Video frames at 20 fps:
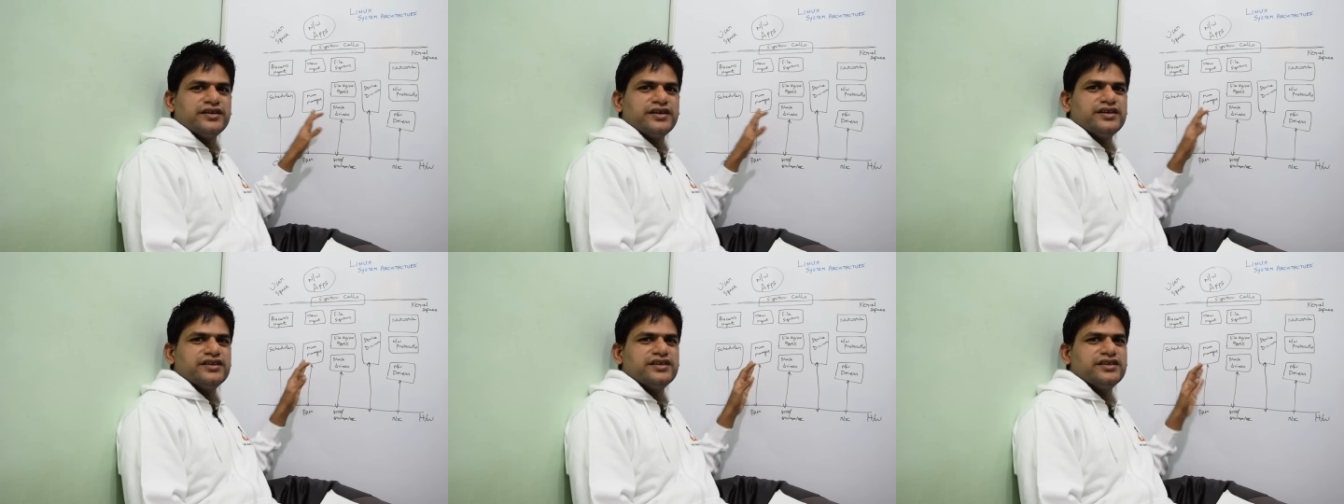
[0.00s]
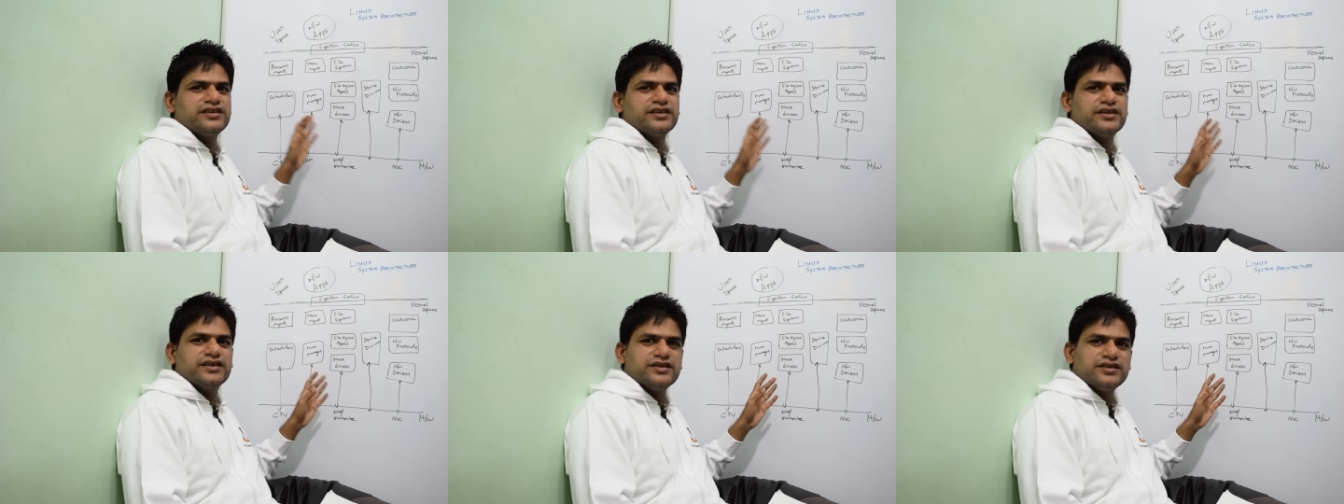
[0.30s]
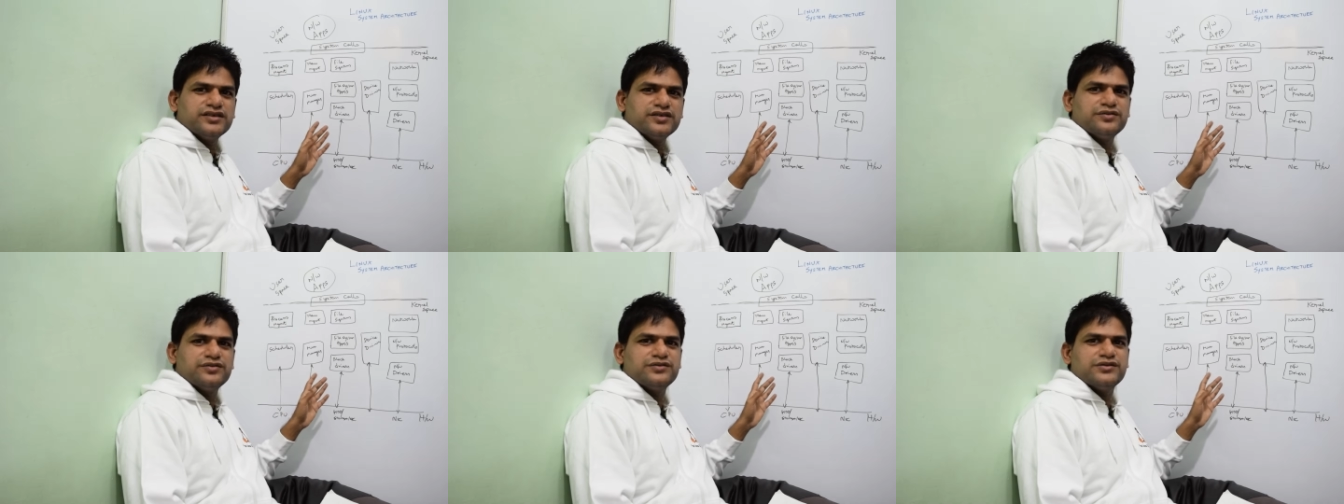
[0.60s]
And in
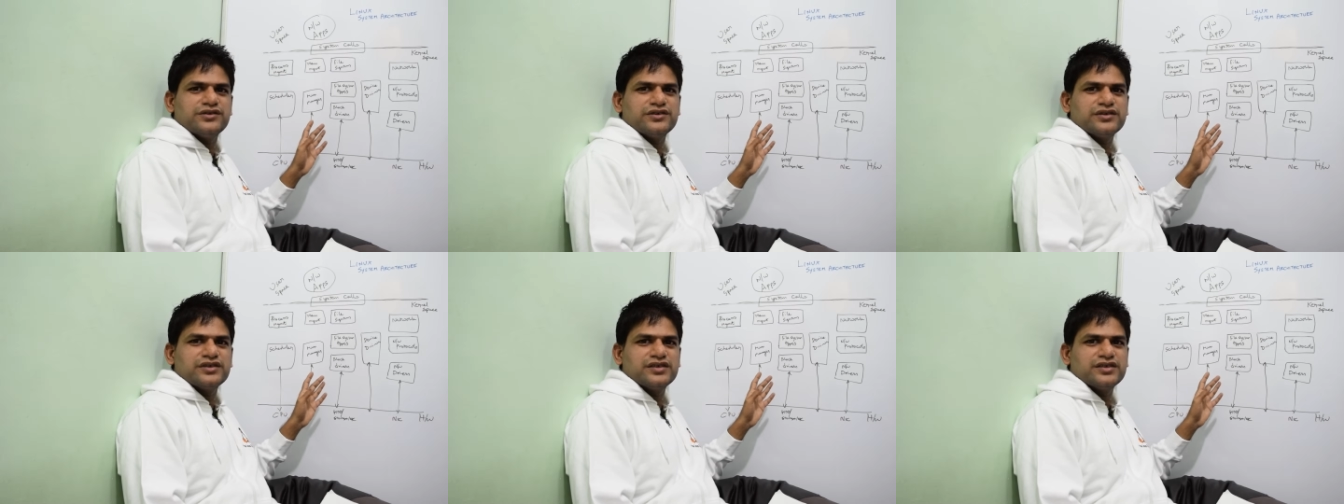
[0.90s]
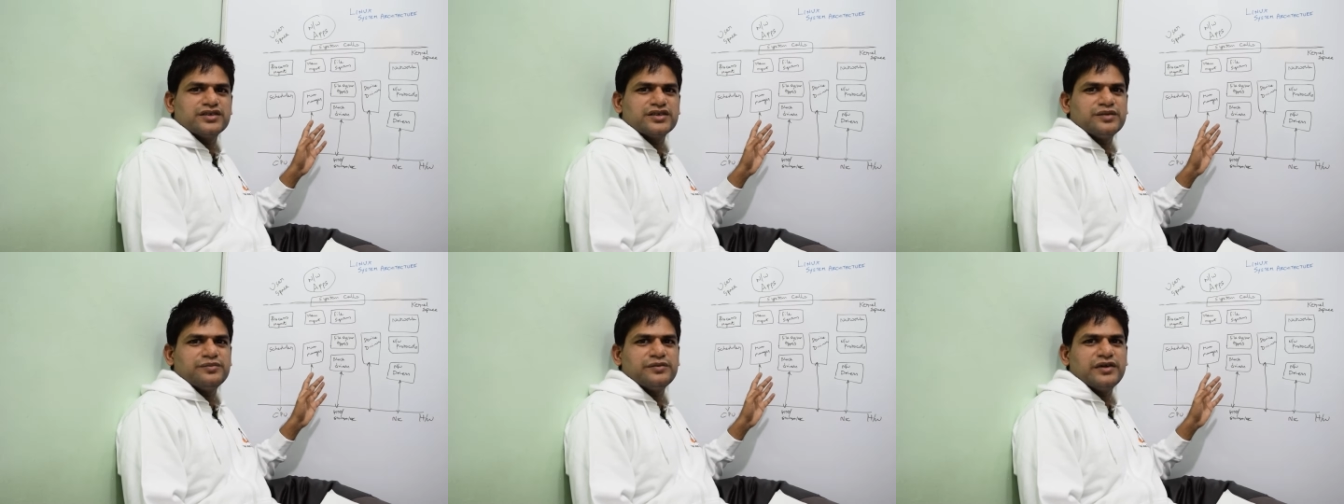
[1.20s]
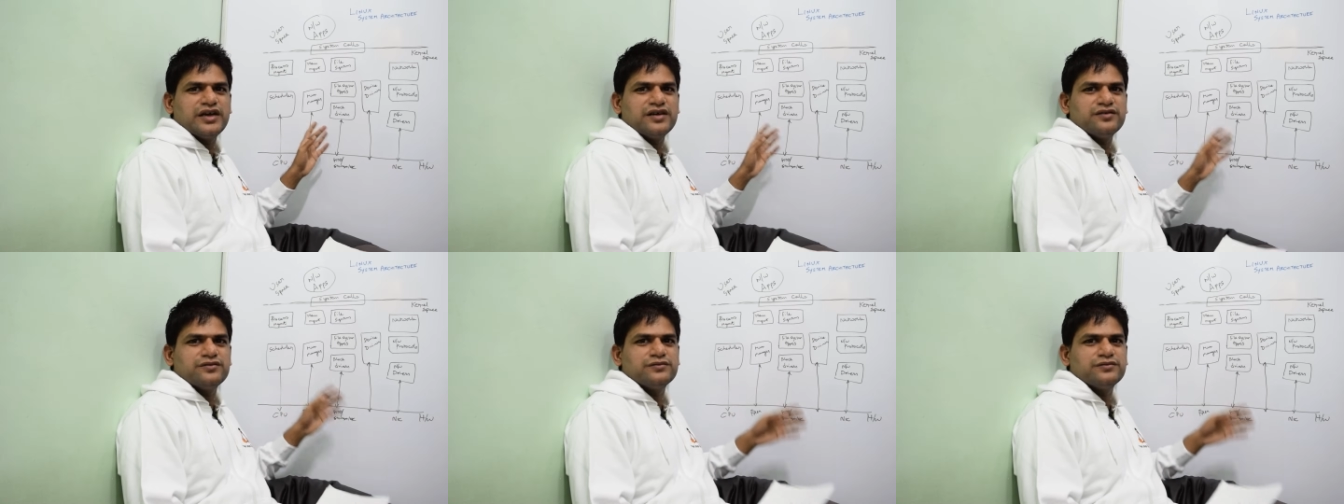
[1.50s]
case if your system
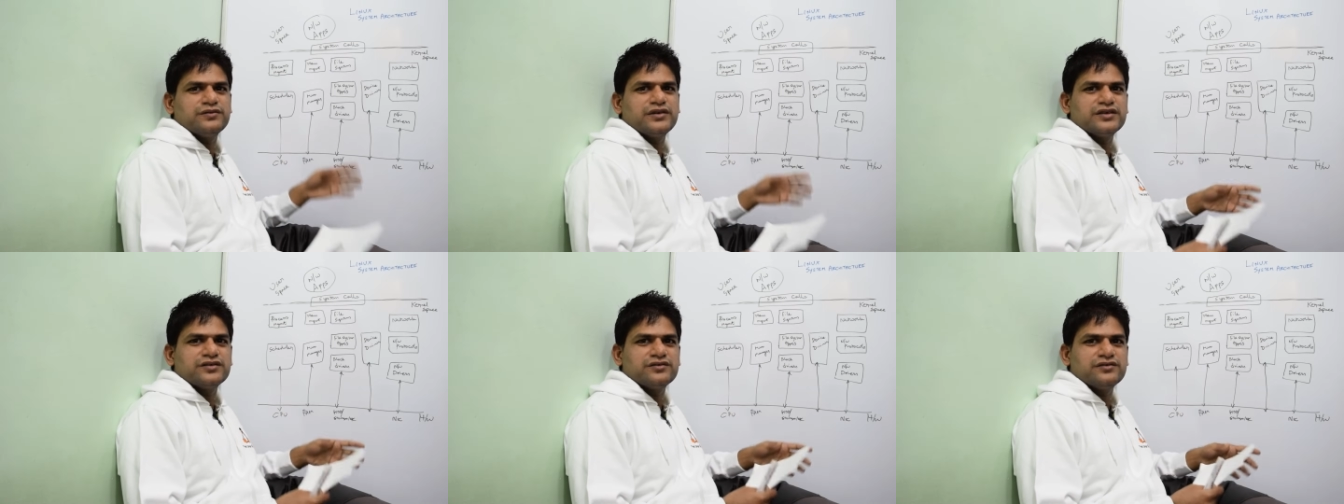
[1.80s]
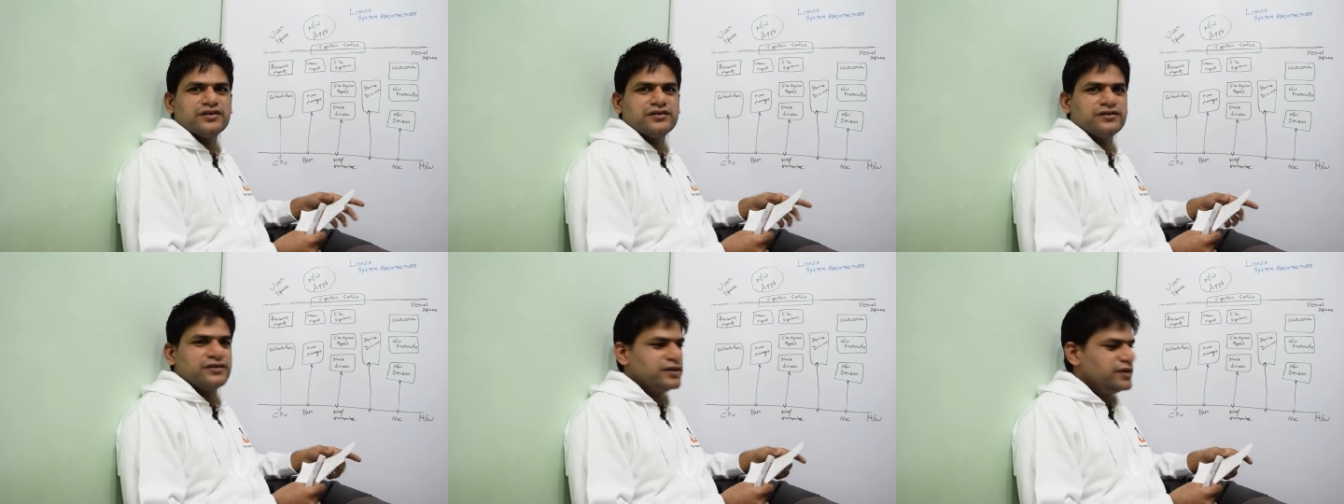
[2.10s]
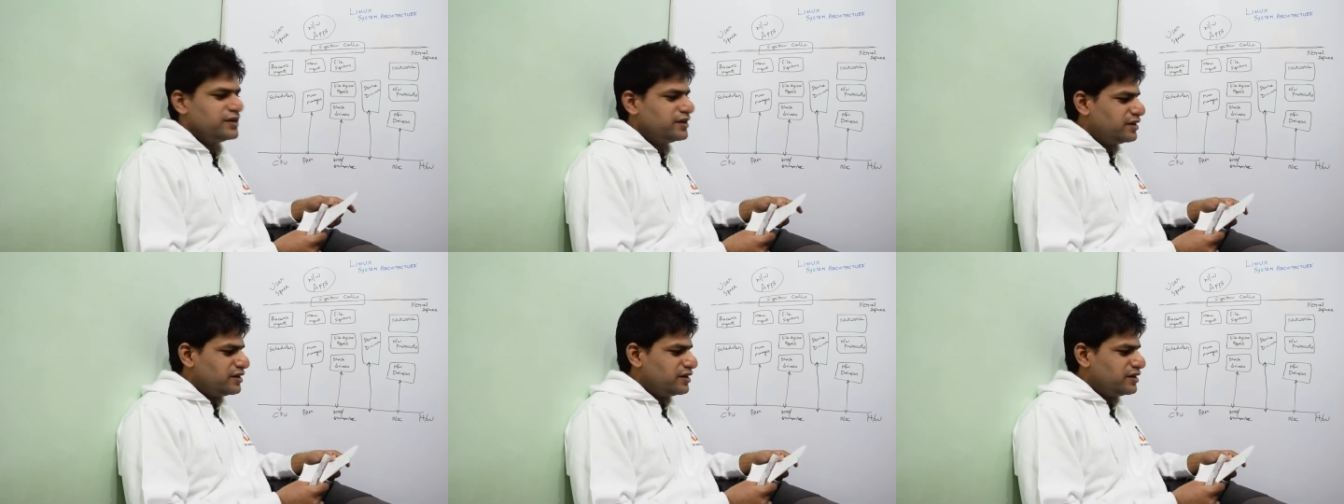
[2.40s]
have virtual